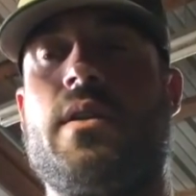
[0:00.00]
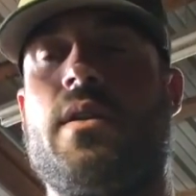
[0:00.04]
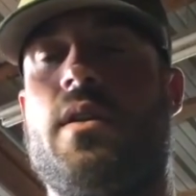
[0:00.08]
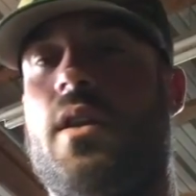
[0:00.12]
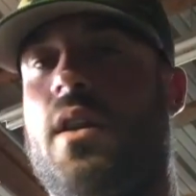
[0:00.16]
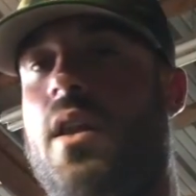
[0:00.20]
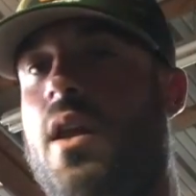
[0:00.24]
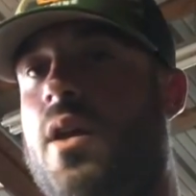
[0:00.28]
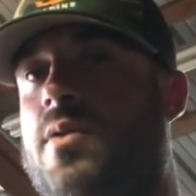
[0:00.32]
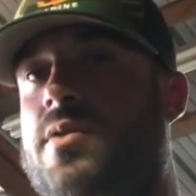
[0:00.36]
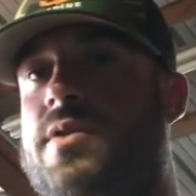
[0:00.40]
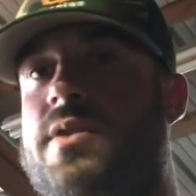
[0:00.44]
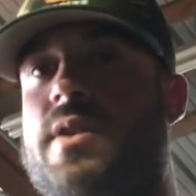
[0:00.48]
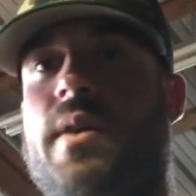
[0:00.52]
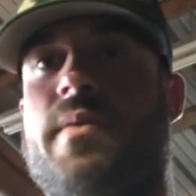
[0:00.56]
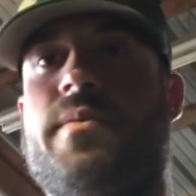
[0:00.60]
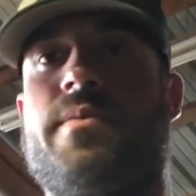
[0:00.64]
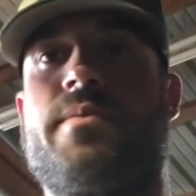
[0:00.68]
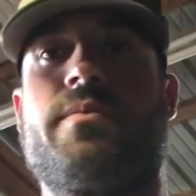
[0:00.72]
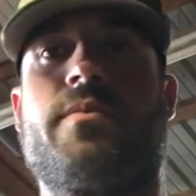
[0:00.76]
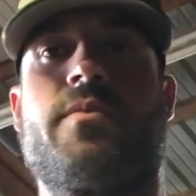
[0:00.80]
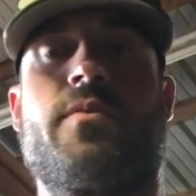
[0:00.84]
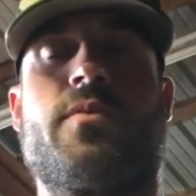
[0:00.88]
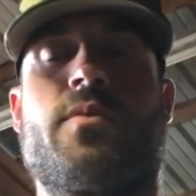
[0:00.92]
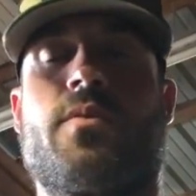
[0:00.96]
Loads up
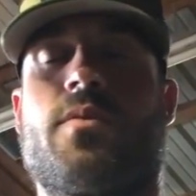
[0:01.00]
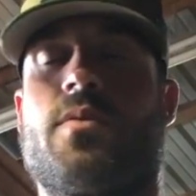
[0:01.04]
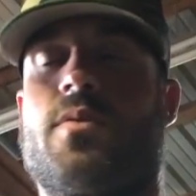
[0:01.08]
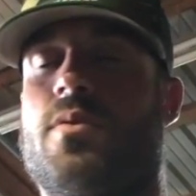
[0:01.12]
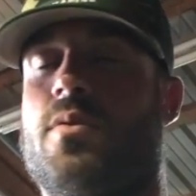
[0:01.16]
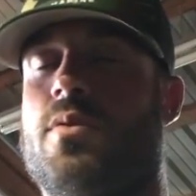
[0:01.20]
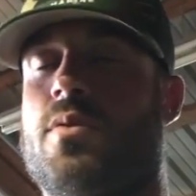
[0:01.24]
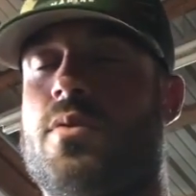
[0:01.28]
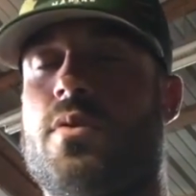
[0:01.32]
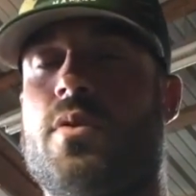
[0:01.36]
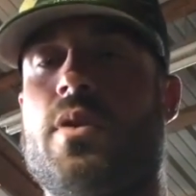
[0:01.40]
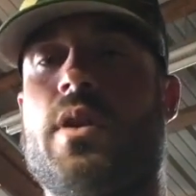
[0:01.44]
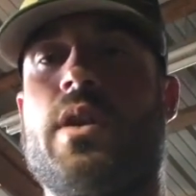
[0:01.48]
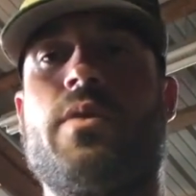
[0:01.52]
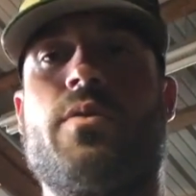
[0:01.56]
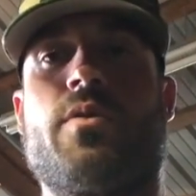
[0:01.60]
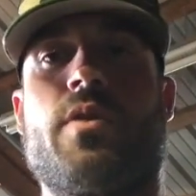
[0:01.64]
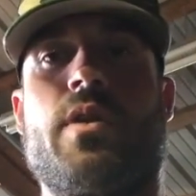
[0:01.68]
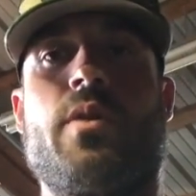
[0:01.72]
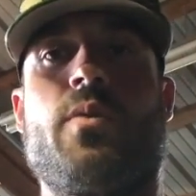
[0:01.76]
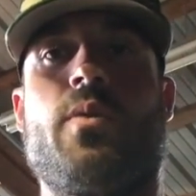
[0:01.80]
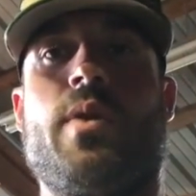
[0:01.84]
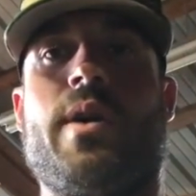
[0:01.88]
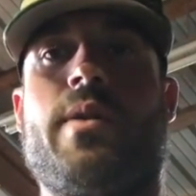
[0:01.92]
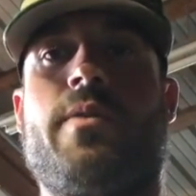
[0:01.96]
really,
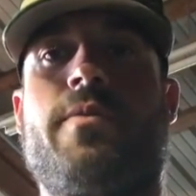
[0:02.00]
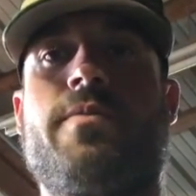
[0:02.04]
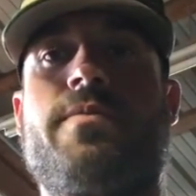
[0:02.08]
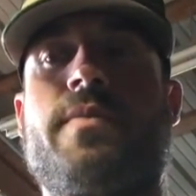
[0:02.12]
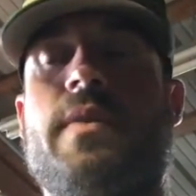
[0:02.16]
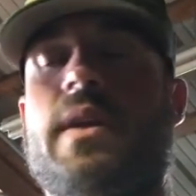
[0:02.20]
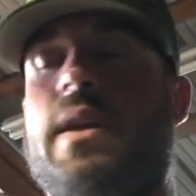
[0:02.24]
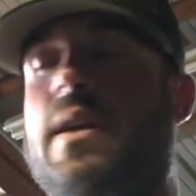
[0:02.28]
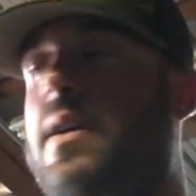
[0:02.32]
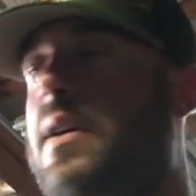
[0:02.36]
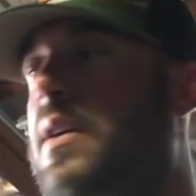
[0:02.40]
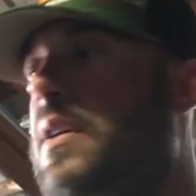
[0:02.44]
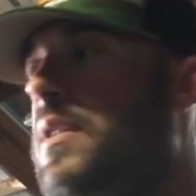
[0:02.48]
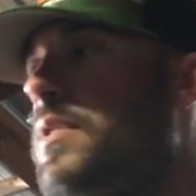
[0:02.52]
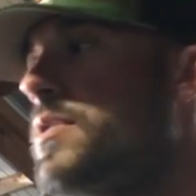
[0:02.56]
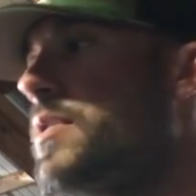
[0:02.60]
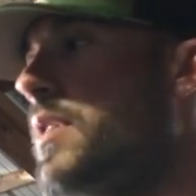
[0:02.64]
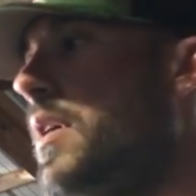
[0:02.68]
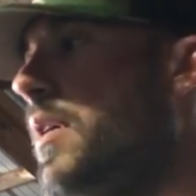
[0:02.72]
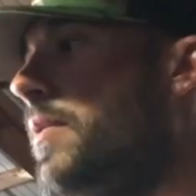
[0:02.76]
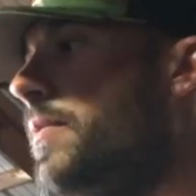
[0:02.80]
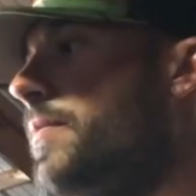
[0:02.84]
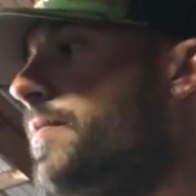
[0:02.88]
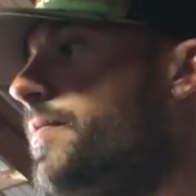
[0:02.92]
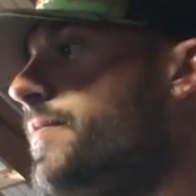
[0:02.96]
really well.
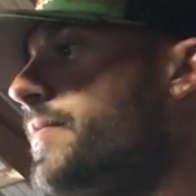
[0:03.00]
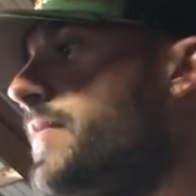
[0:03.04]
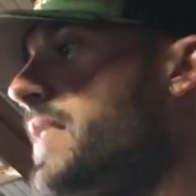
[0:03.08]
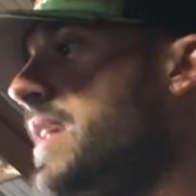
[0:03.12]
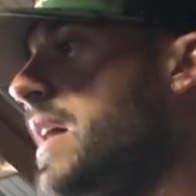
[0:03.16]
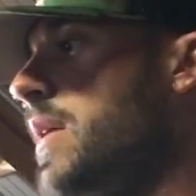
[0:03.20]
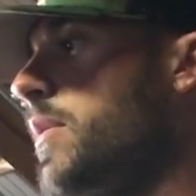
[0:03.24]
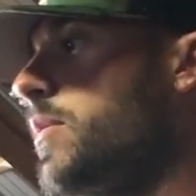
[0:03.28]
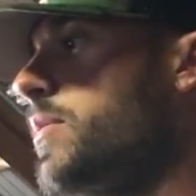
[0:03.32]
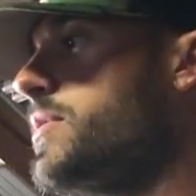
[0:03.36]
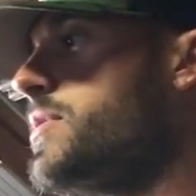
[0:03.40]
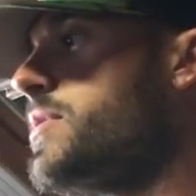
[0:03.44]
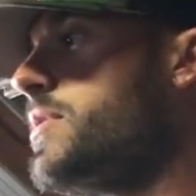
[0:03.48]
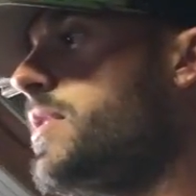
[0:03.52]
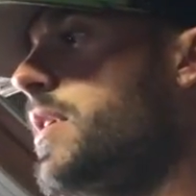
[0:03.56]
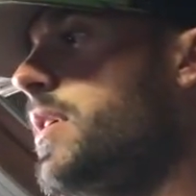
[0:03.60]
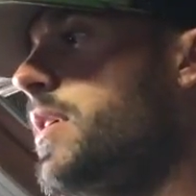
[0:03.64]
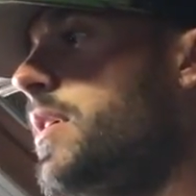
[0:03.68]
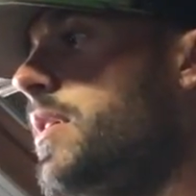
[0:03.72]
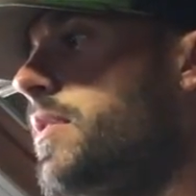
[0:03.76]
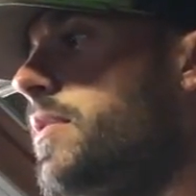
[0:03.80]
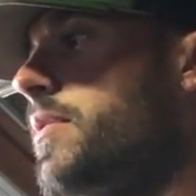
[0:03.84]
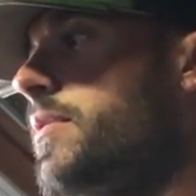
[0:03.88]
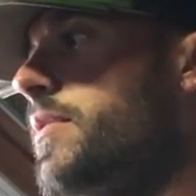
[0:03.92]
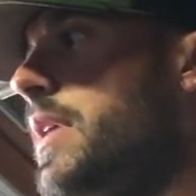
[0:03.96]
So that was
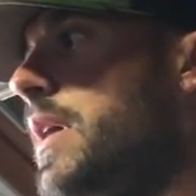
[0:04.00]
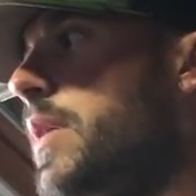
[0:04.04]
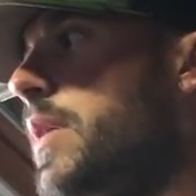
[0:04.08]
the